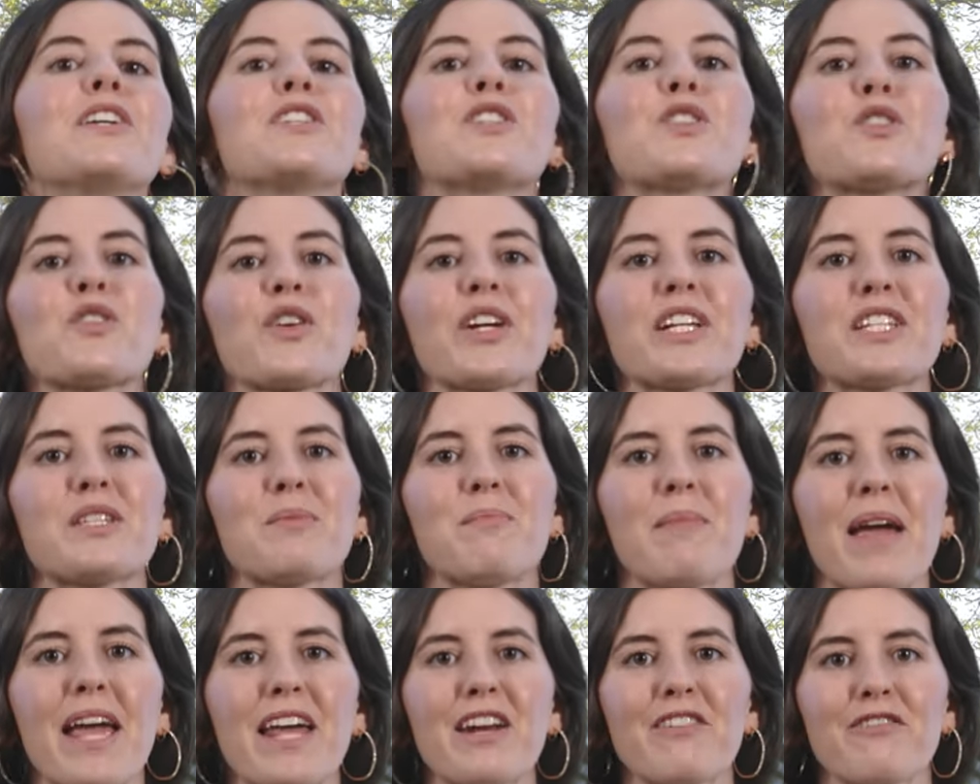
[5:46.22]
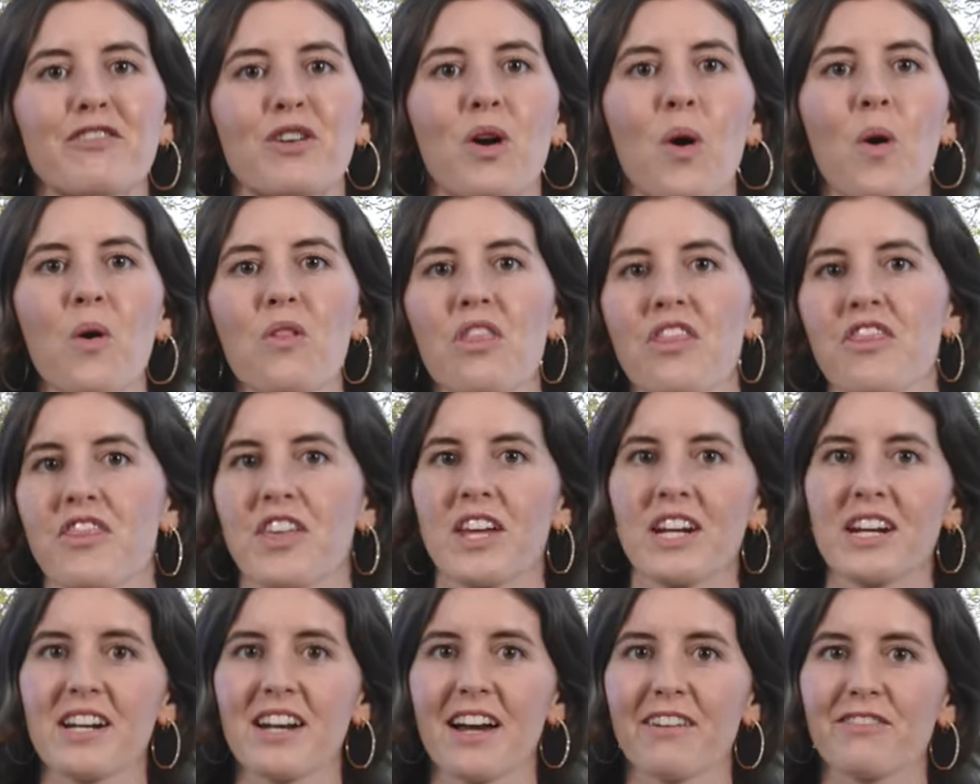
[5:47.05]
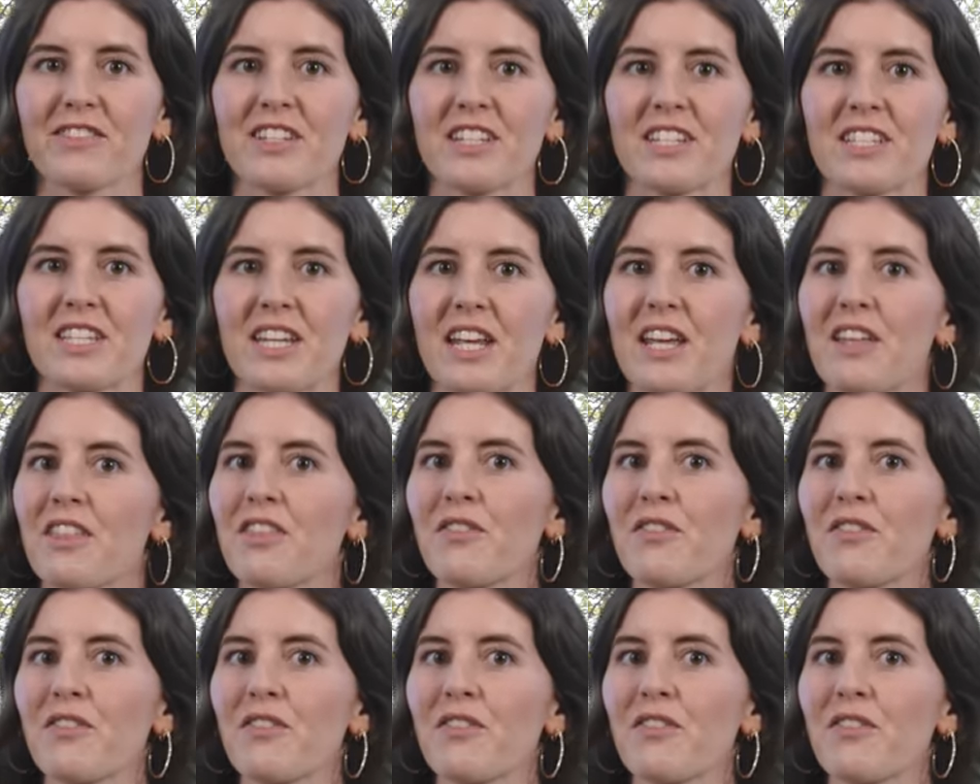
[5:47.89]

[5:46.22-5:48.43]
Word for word: Streets made of gold thin enough to see